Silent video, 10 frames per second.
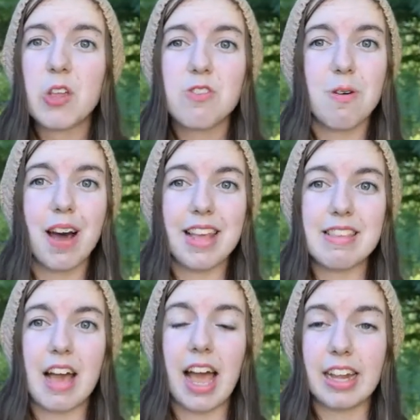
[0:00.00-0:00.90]
So I
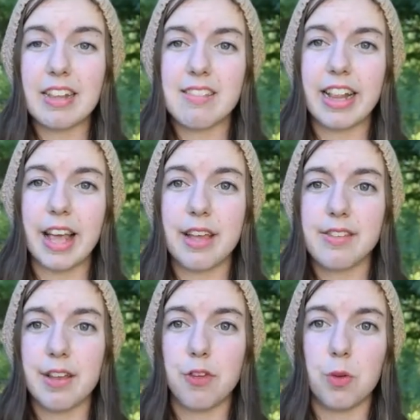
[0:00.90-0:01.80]
highly suggest,
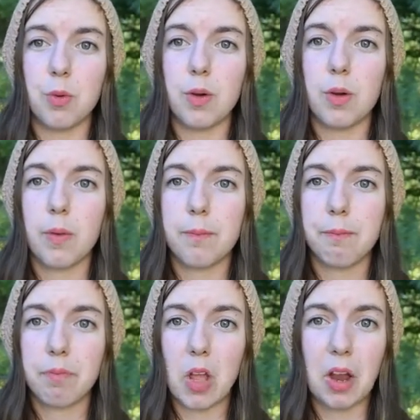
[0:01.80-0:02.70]
if you
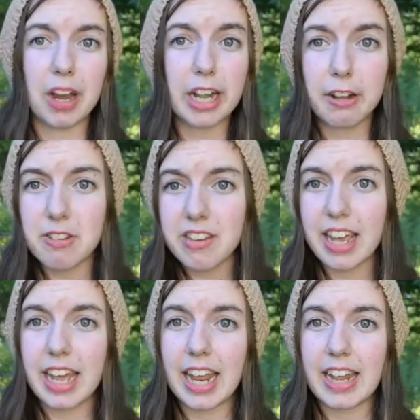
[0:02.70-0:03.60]
are
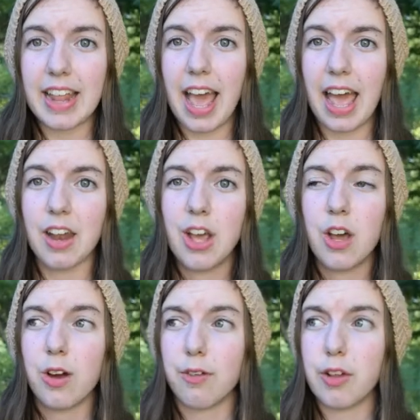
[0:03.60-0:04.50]
interested in that,
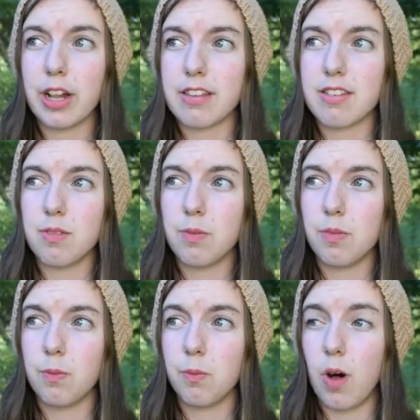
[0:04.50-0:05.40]
or if you just
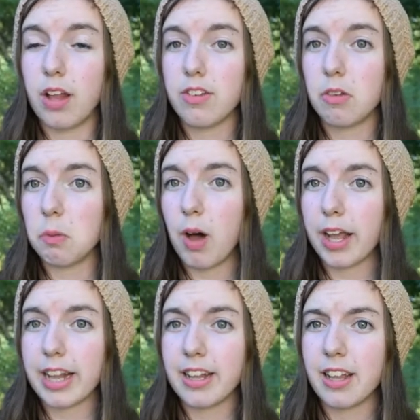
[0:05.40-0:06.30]
want to
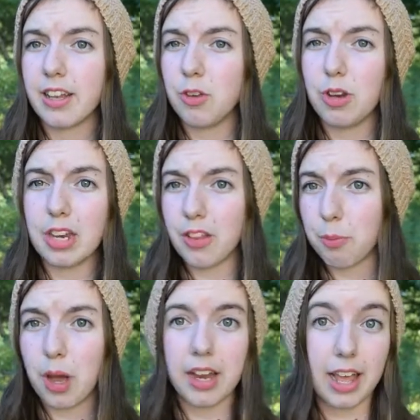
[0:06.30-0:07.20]
watch, you need another
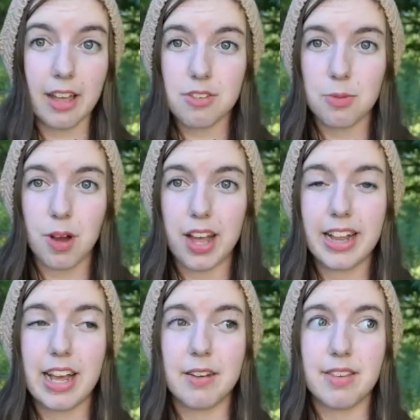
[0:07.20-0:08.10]
podcast to watch,
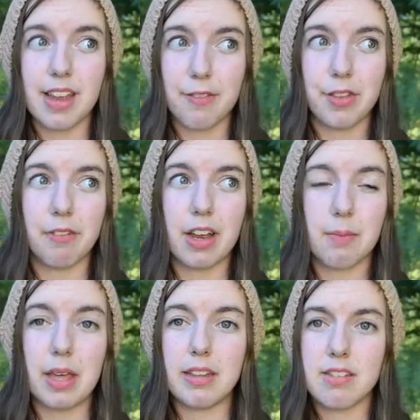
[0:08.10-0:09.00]
I would definitely
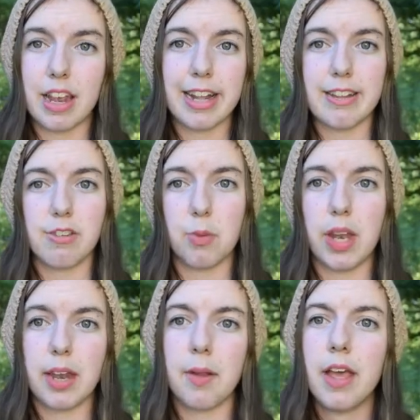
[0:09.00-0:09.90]
recommend Stitched in
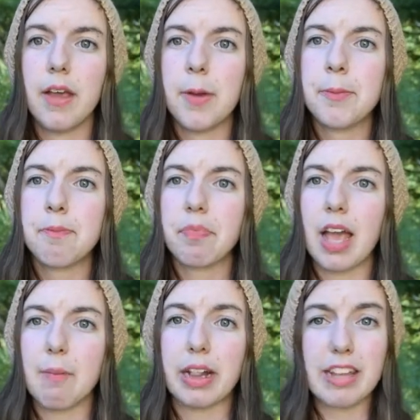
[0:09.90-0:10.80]
Sweden.
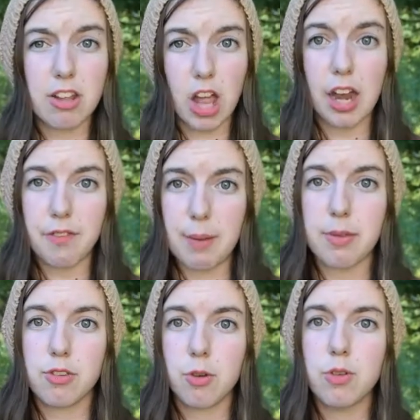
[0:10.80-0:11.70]
She has a lot of
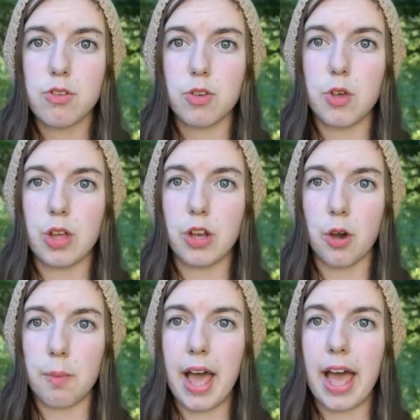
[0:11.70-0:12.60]
episodes, so you can
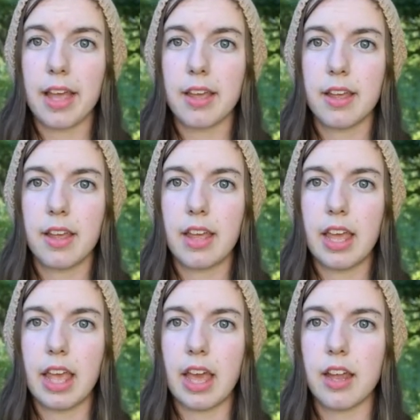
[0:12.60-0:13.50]
go back
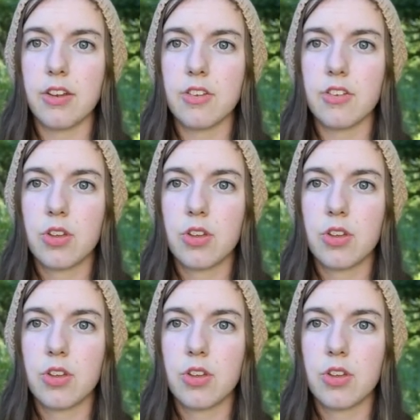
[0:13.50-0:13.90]
and